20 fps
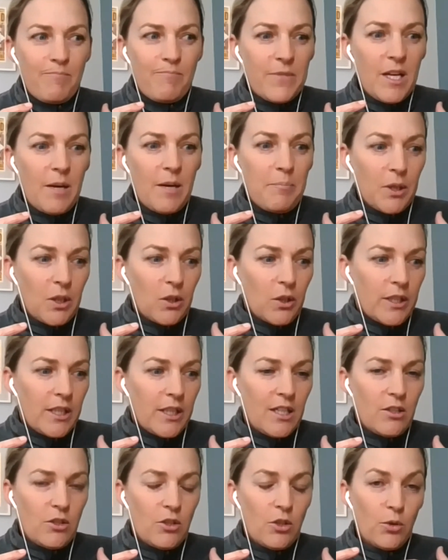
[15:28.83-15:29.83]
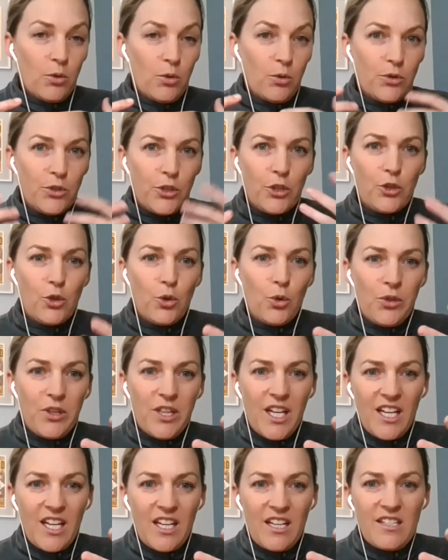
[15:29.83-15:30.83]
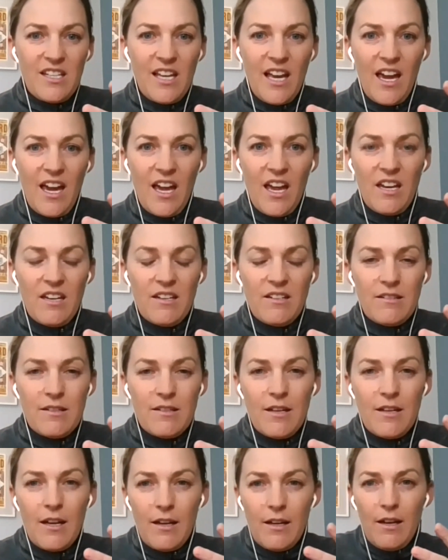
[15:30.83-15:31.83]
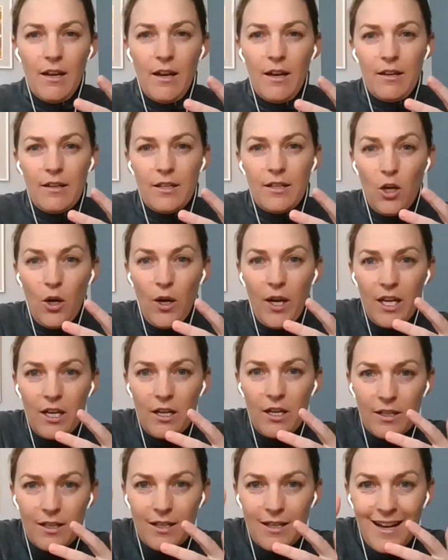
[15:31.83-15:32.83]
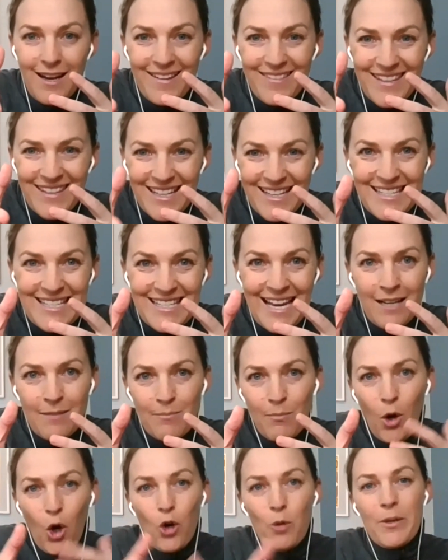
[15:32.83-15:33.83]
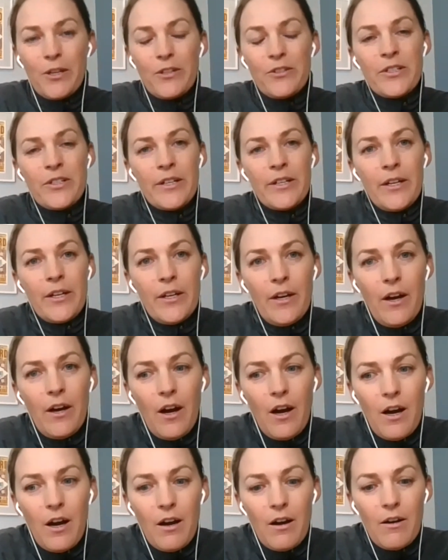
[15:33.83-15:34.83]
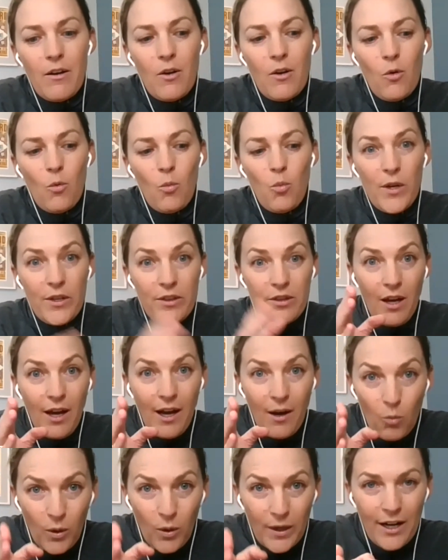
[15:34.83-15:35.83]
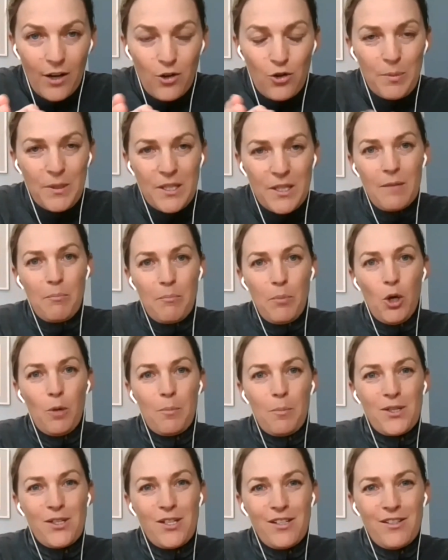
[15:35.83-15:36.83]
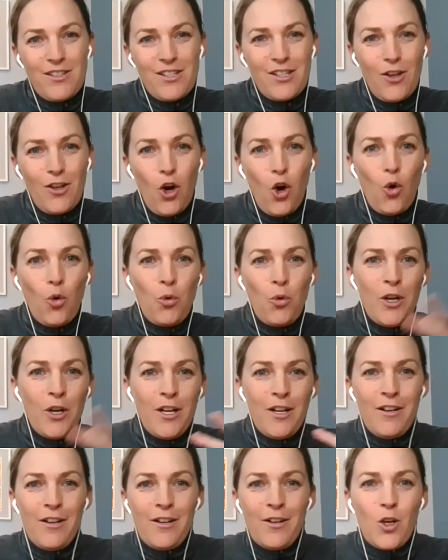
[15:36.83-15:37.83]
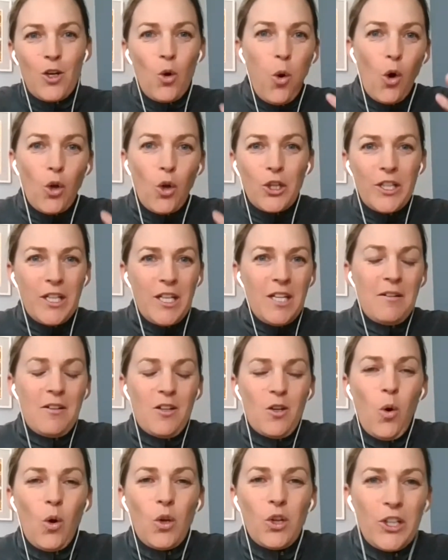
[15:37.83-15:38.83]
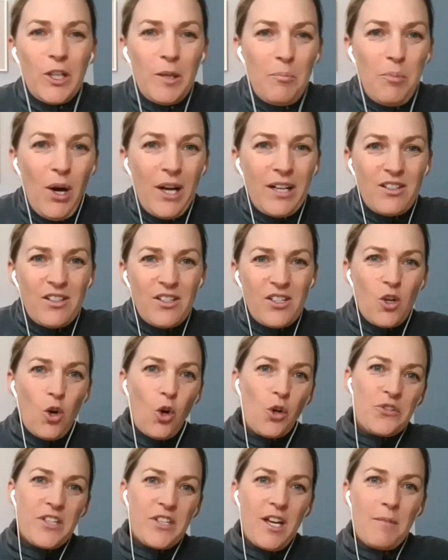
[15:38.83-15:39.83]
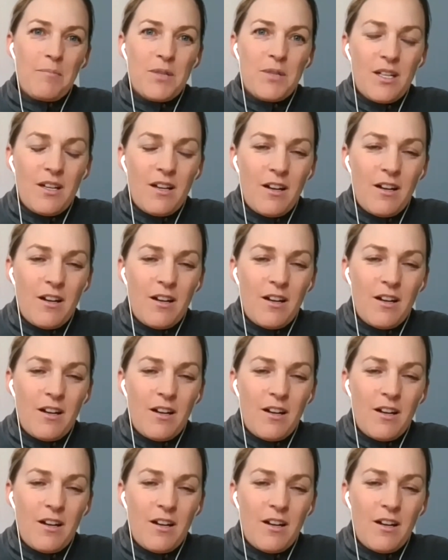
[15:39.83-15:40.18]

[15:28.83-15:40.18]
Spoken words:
ability to do things and at the exact moment with 100% purpose. It's the whole quality practice concept